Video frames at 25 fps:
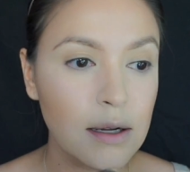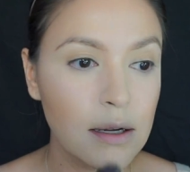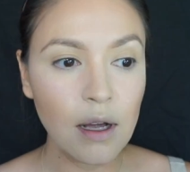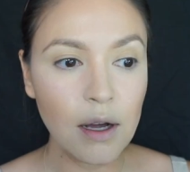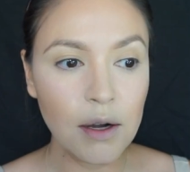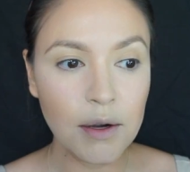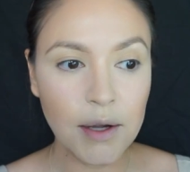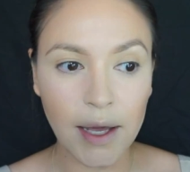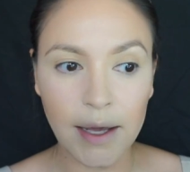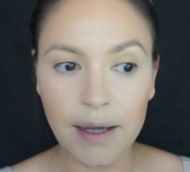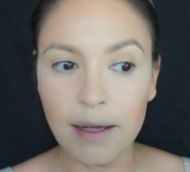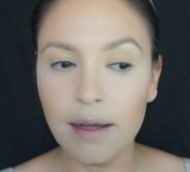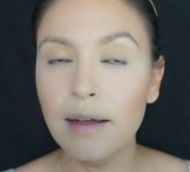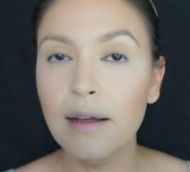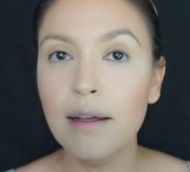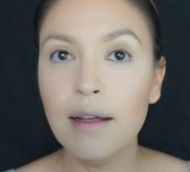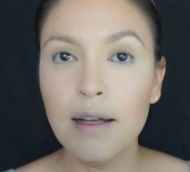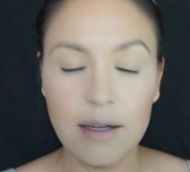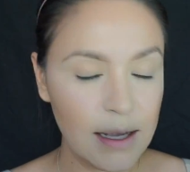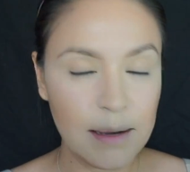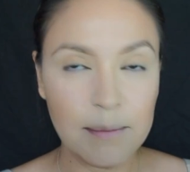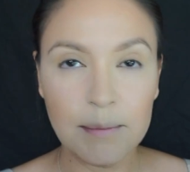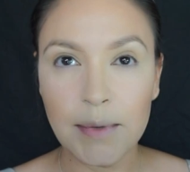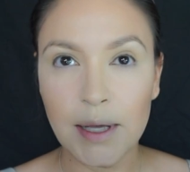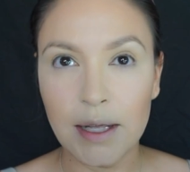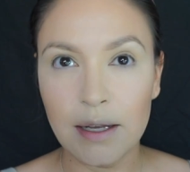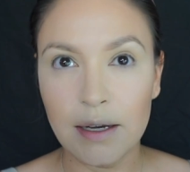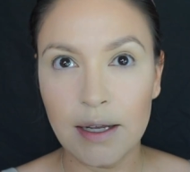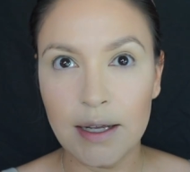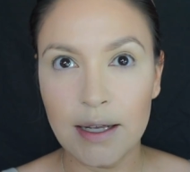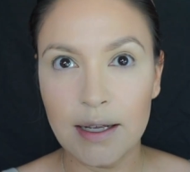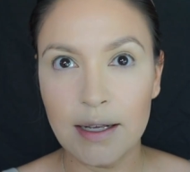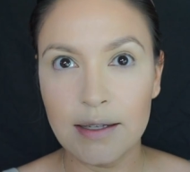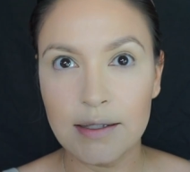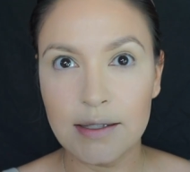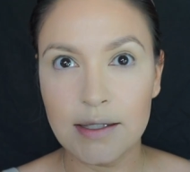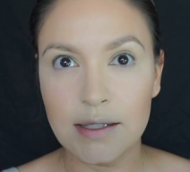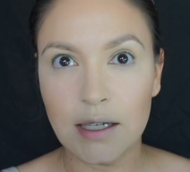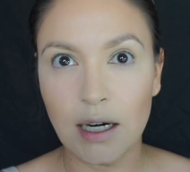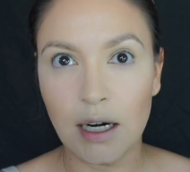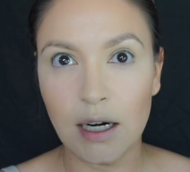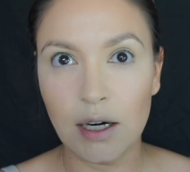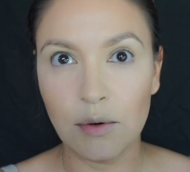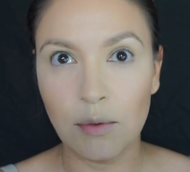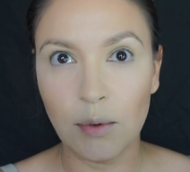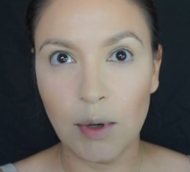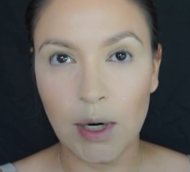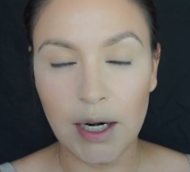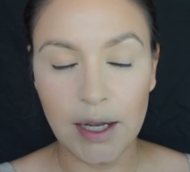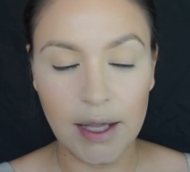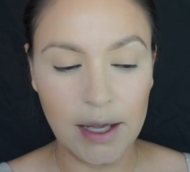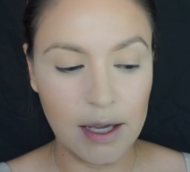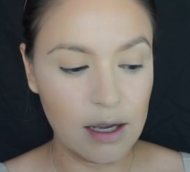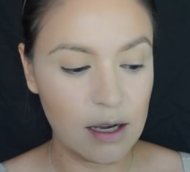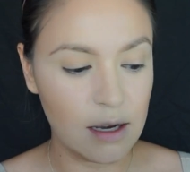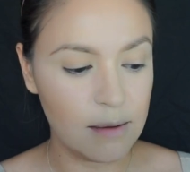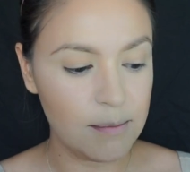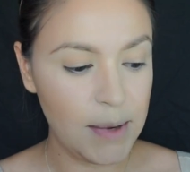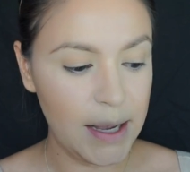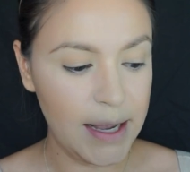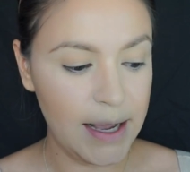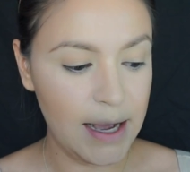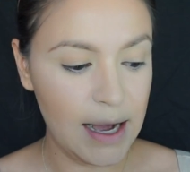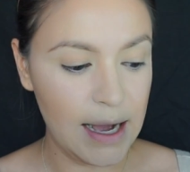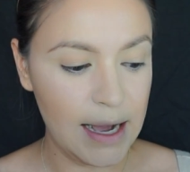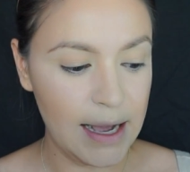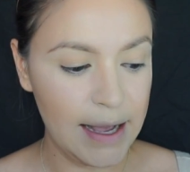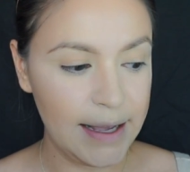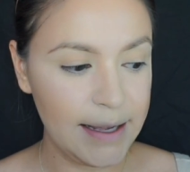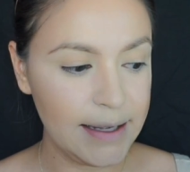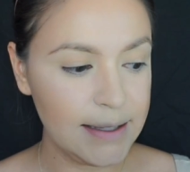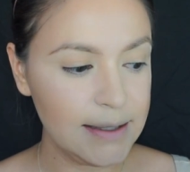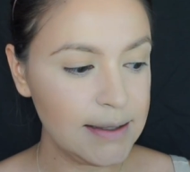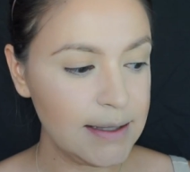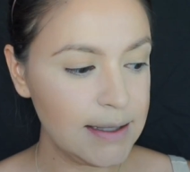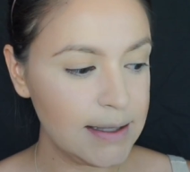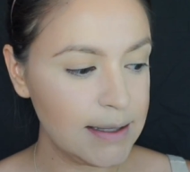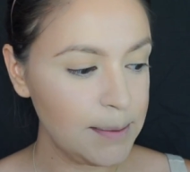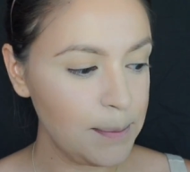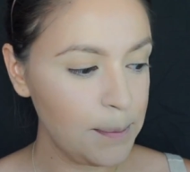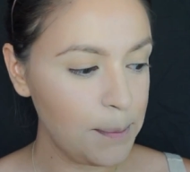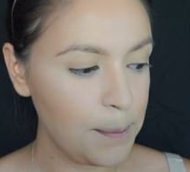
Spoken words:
Okay, I'm gonna start working on my eyes.